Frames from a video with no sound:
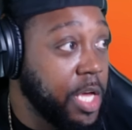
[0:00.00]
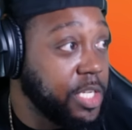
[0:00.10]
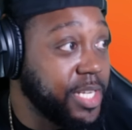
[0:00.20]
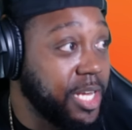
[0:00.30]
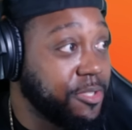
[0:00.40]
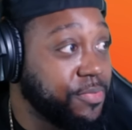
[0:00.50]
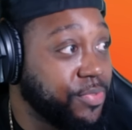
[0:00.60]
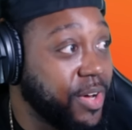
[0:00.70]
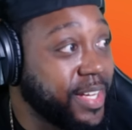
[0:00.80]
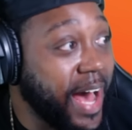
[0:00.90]
She says,
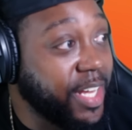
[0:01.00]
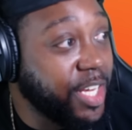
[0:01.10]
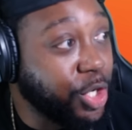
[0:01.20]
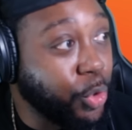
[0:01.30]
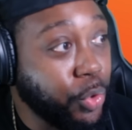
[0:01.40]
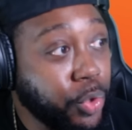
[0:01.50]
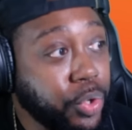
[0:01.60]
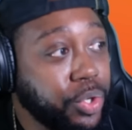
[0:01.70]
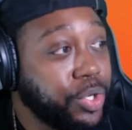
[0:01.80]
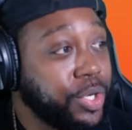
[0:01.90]
fuck out of here,
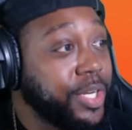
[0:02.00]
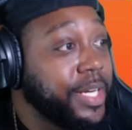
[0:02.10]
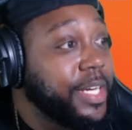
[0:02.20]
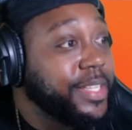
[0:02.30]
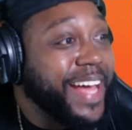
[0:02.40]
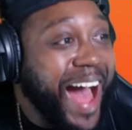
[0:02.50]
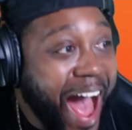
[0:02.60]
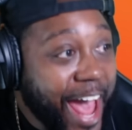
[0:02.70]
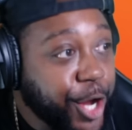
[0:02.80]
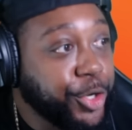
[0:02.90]
who? The
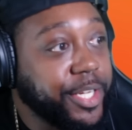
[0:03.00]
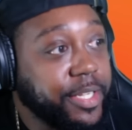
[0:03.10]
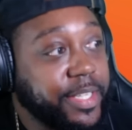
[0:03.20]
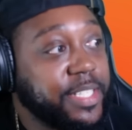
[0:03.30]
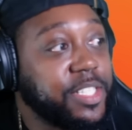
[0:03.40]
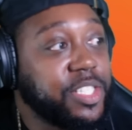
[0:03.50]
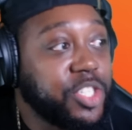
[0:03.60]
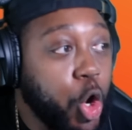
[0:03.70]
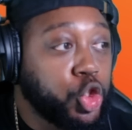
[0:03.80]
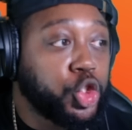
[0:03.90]
irony, this is
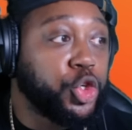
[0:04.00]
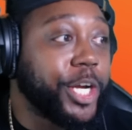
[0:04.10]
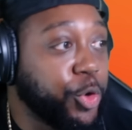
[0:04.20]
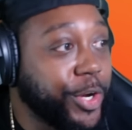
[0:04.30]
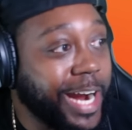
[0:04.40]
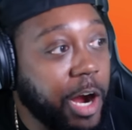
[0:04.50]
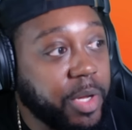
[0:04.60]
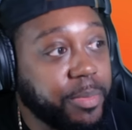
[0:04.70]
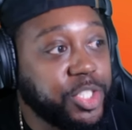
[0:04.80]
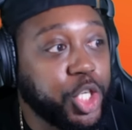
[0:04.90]
so triggering. I
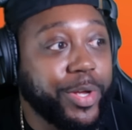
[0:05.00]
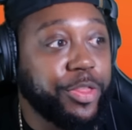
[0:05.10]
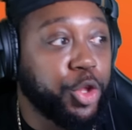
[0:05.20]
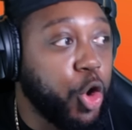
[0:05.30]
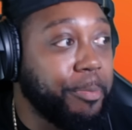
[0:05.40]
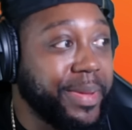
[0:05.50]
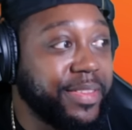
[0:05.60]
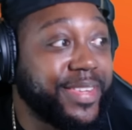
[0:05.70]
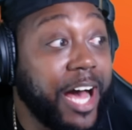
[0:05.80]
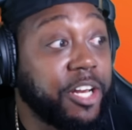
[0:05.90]
remember Joey throwing
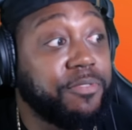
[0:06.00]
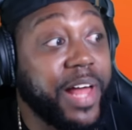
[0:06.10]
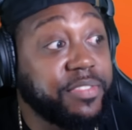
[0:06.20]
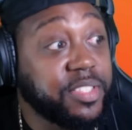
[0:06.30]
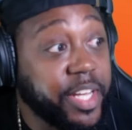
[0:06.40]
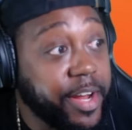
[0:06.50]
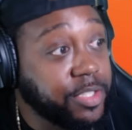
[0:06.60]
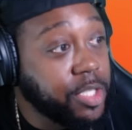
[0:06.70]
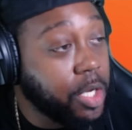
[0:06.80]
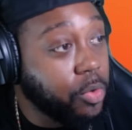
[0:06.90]
me down a flight of
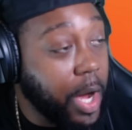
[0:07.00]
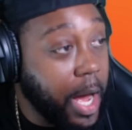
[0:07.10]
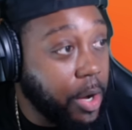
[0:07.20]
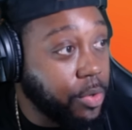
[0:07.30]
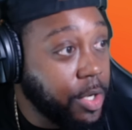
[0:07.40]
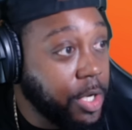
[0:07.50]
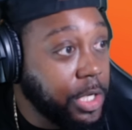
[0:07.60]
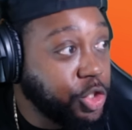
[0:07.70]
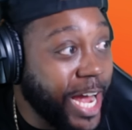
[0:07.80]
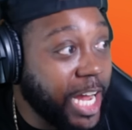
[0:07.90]
stairs. Wow
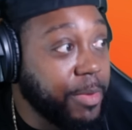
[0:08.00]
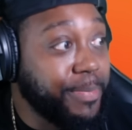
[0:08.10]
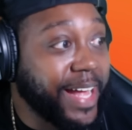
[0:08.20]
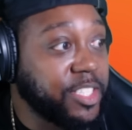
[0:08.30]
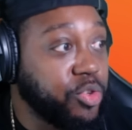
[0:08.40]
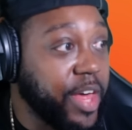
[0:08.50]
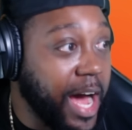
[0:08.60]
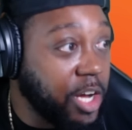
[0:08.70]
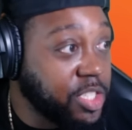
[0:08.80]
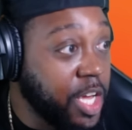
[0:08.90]
dragging me back into the
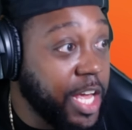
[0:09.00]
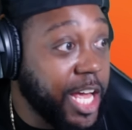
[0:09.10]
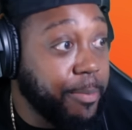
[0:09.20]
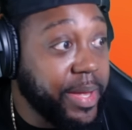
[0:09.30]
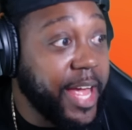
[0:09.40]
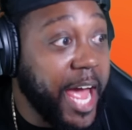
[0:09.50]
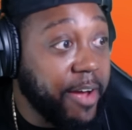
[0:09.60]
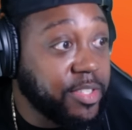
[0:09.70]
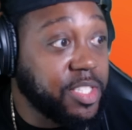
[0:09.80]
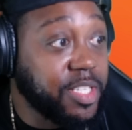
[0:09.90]
house, and me
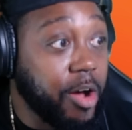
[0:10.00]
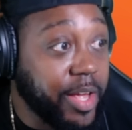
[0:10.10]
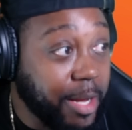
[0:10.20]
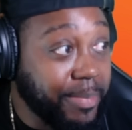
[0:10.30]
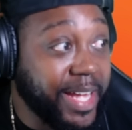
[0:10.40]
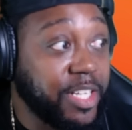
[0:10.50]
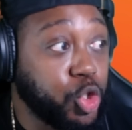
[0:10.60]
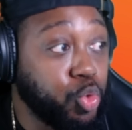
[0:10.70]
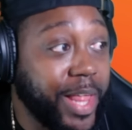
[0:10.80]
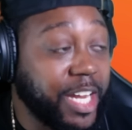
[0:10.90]
having to talk him
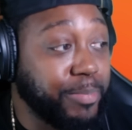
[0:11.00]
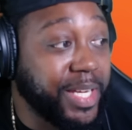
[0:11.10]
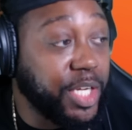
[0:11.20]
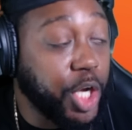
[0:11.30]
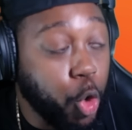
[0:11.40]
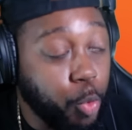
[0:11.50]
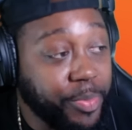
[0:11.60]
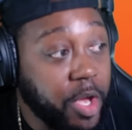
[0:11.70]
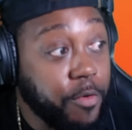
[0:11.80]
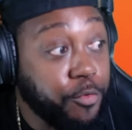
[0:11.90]
into letting me go
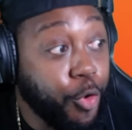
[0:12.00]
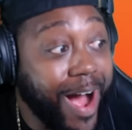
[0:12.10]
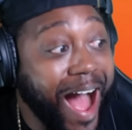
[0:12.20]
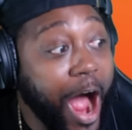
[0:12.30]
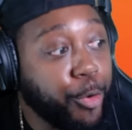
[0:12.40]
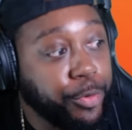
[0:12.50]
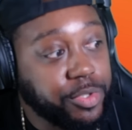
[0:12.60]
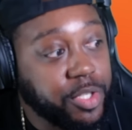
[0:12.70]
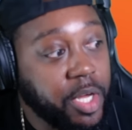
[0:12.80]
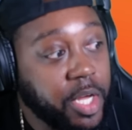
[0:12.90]
for
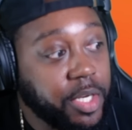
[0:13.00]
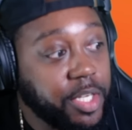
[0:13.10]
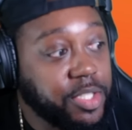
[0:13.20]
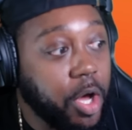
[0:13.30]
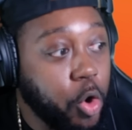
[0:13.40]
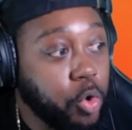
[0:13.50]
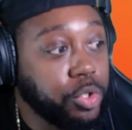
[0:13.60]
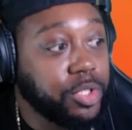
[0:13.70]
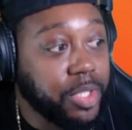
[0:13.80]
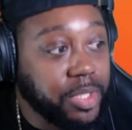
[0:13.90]
hours. This
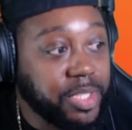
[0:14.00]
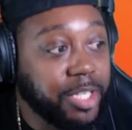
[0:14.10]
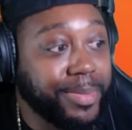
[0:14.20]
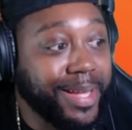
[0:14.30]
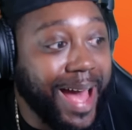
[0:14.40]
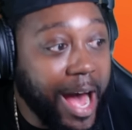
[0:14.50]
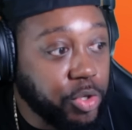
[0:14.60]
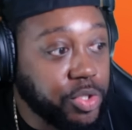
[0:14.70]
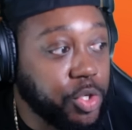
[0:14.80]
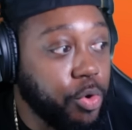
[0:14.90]
whole shit took me
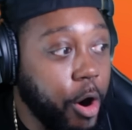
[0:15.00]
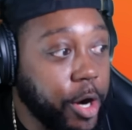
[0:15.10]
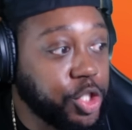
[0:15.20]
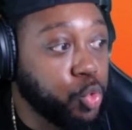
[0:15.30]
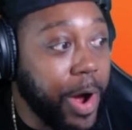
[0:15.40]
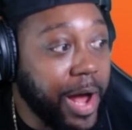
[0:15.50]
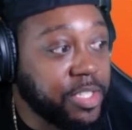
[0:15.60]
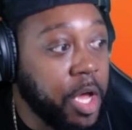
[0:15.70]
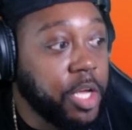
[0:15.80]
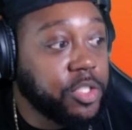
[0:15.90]
out so hard to
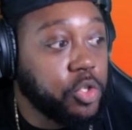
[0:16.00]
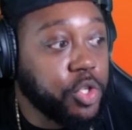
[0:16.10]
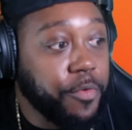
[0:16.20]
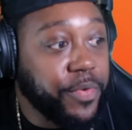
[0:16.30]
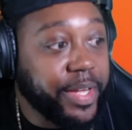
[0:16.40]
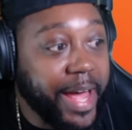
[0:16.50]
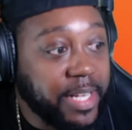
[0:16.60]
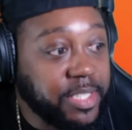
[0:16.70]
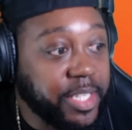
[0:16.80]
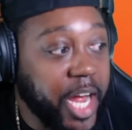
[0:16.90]
watch. So sorry for
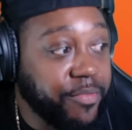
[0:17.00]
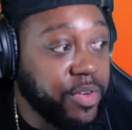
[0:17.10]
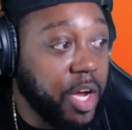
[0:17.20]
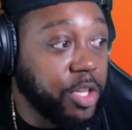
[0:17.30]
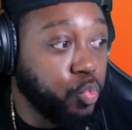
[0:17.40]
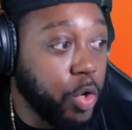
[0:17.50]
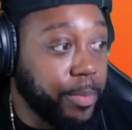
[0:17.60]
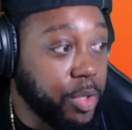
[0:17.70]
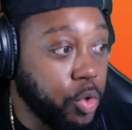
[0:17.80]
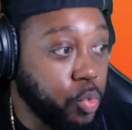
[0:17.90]
Cassie and every other
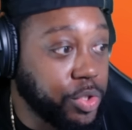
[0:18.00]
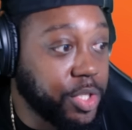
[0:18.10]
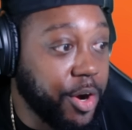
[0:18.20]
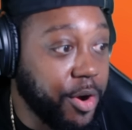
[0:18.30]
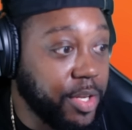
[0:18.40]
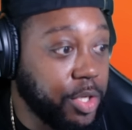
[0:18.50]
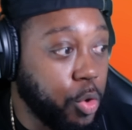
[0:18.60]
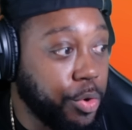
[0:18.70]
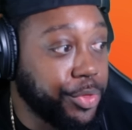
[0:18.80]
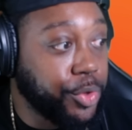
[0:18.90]
woman who is currently
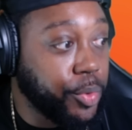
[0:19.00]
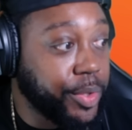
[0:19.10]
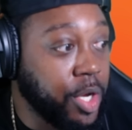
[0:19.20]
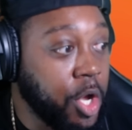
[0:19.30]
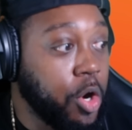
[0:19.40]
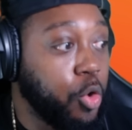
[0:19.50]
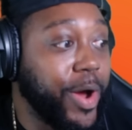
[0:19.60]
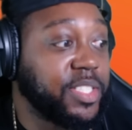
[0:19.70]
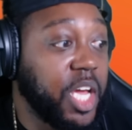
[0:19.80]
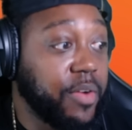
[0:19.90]
going through it
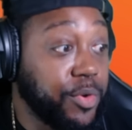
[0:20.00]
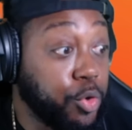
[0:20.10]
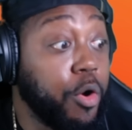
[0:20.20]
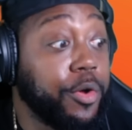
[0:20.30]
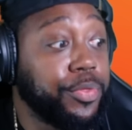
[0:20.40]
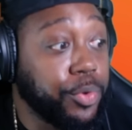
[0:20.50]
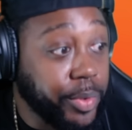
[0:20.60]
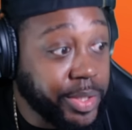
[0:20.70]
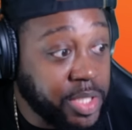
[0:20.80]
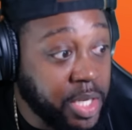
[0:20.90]
or has ever gone
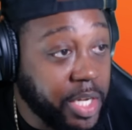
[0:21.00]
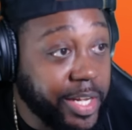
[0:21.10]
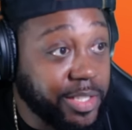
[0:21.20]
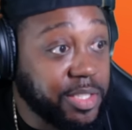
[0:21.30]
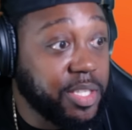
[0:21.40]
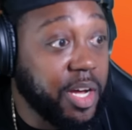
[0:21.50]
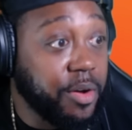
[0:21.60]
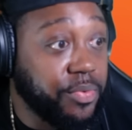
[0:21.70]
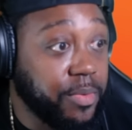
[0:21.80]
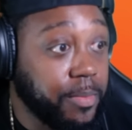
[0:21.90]
through it. It's tough.